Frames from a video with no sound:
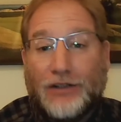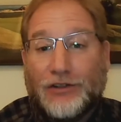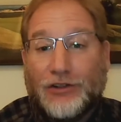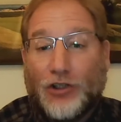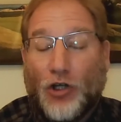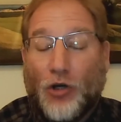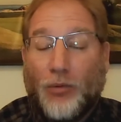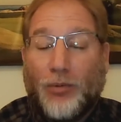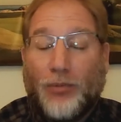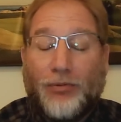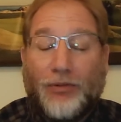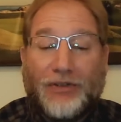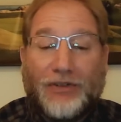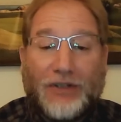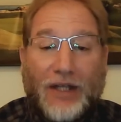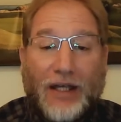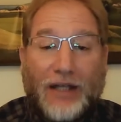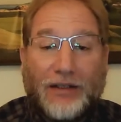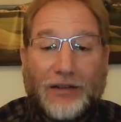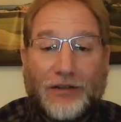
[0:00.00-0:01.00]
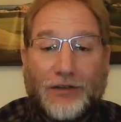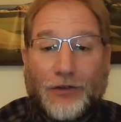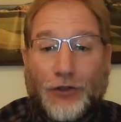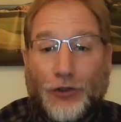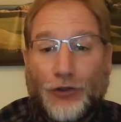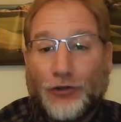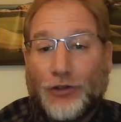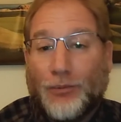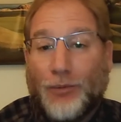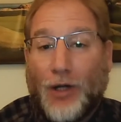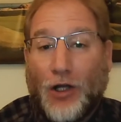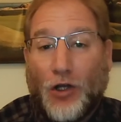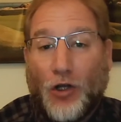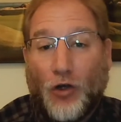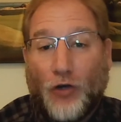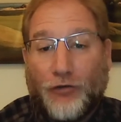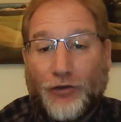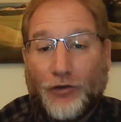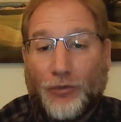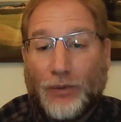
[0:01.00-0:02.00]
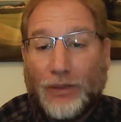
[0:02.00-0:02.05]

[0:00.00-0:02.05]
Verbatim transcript: Kobe Brissett turned the ball over,